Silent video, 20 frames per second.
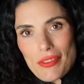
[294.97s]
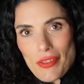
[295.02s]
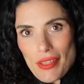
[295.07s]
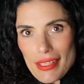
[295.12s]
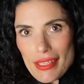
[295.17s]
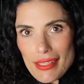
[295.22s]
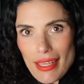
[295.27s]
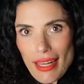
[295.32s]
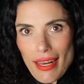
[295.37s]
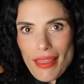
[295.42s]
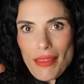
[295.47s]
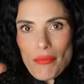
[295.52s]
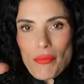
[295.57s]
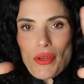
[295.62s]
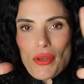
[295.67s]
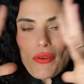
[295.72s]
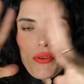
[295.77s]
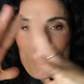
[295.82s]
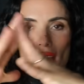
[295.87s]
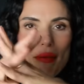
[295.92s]
So the sun and the
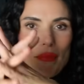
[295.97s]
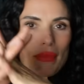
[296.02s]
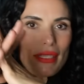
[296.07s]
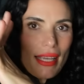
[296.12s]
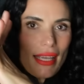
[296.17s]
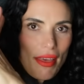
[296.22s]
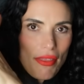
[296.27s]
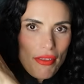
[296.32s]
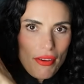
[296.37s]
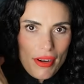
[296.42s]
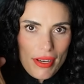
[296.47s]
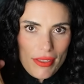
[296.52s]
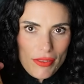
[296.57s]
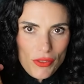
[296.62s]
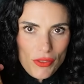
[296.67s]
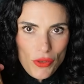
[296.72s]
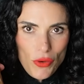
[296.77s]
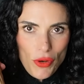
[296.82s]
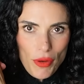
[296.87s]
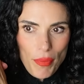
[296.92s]
moon come together in
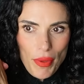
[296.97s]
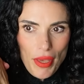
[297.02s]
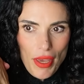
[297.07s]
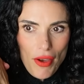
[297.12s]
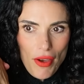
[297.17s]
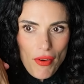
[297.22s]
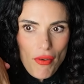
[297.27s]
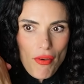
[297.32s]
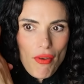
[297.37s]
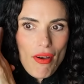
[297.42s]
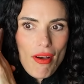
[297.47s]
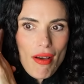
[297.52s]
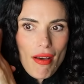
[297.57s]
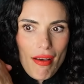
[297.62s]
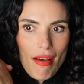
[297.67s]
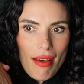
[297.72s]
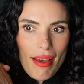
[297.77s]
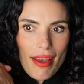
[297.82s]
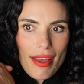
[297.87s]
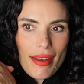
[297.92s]
Scorpio
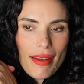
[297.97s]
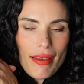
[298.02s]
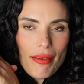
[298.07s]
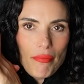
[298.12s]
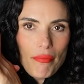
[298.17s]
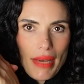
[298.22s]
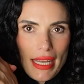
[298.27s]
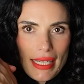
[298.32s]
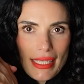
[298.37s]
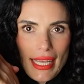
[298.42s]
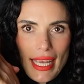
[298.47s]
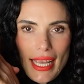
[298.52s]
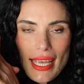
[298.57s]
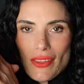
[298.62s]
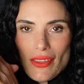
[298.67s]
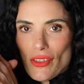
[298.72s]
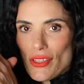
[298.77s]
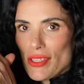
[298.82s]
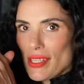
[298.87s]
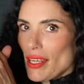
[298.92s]
on Monday,
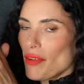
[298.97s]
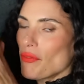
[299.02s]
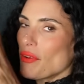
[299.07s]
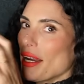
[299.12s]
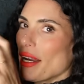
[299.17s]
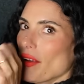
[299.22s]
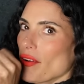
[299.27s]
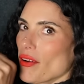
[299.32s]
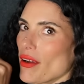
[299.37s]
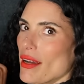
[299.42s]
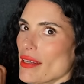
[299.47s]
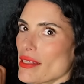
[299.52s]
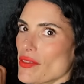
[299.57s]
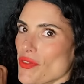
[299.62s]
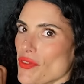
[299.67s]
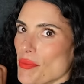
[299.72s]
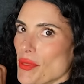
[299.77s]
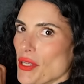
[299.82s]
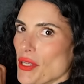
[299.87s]
and they're sitting right across from